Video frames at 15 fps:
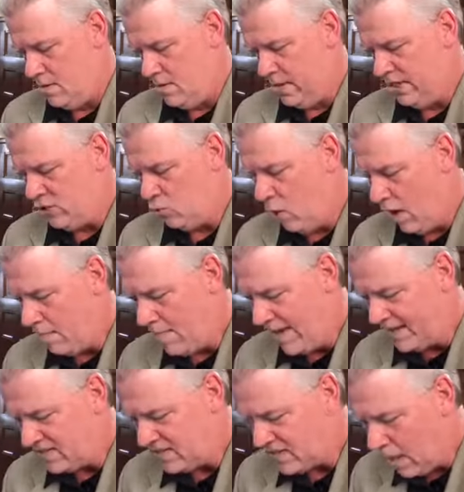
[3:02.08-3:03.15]
It's what
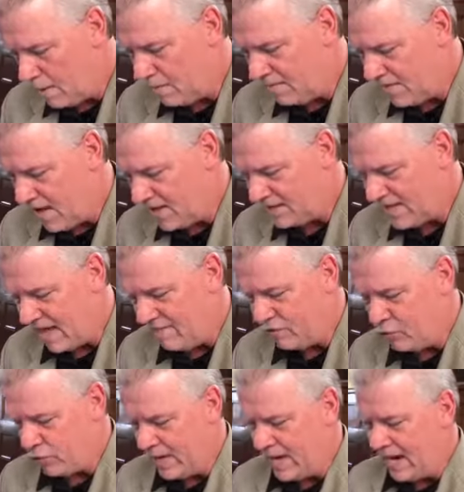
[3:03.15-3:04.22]
makes some of us
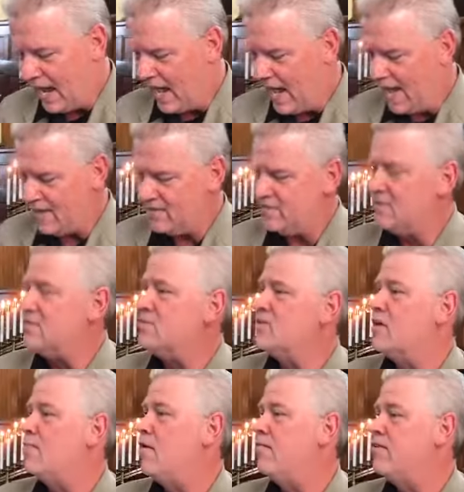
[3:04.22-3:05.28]
have green eyes and
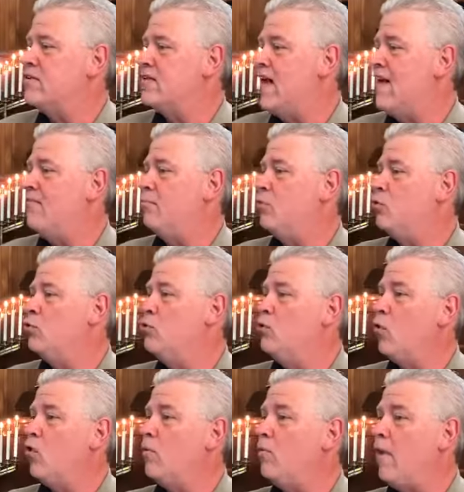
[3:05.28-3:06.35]
some of us have blue
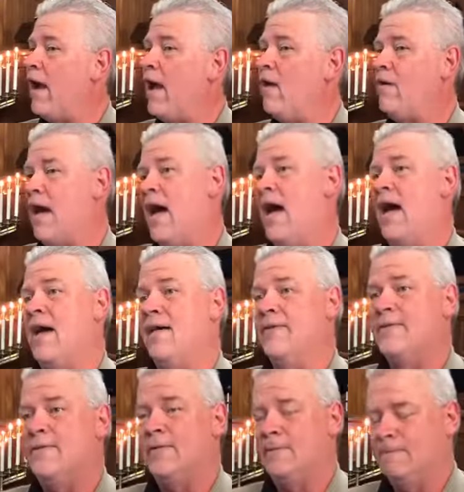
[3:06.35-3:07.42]
or brown
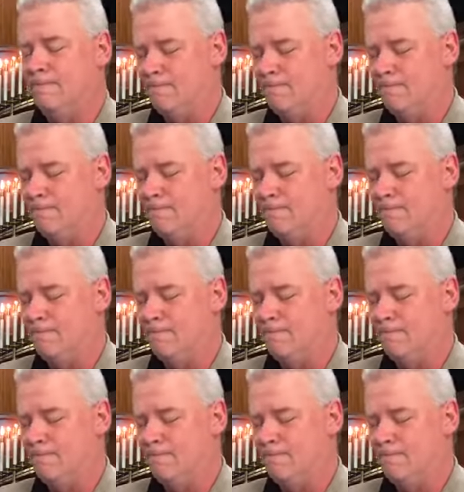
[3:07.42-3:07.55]
eyes.